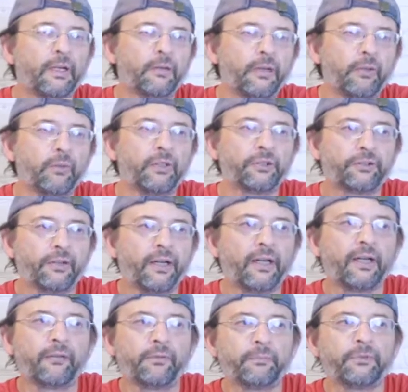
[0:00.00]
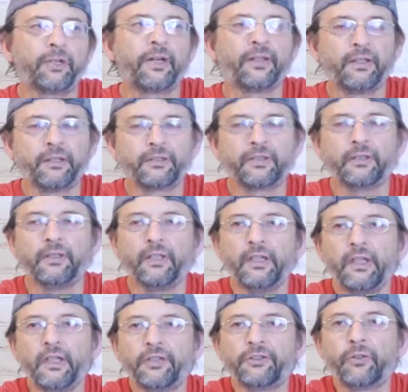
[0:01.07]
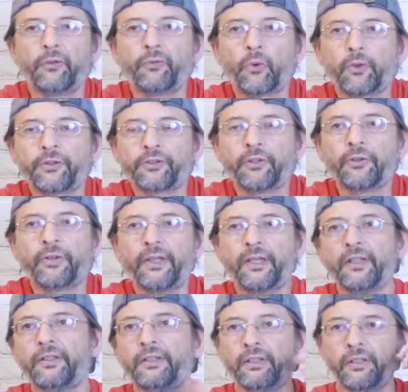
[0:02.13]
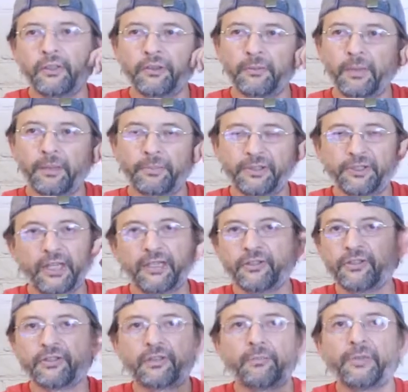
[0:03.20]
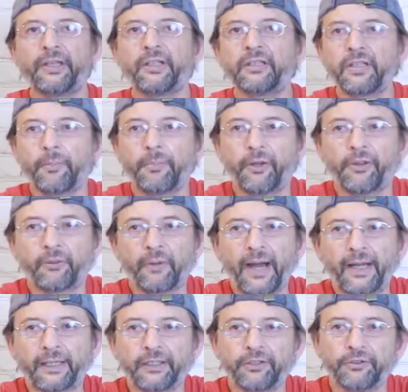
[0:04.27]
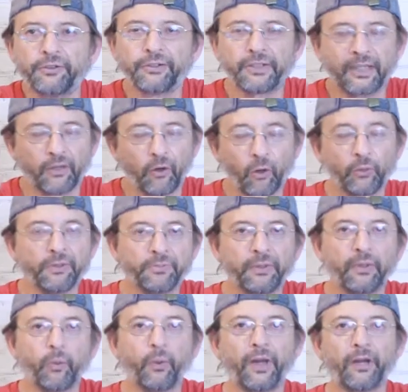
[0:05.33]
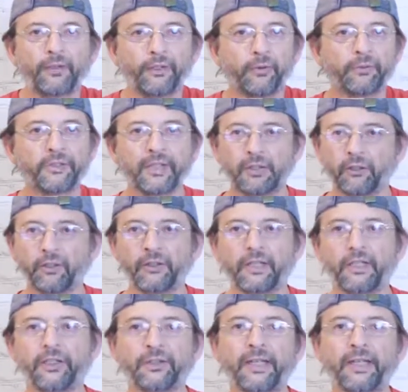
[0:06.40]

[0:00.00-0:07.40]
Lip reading: I want to have them try this and so forth. So then, you know, you might be changing some things up on the racket. You just got to always be aware. You always got to look.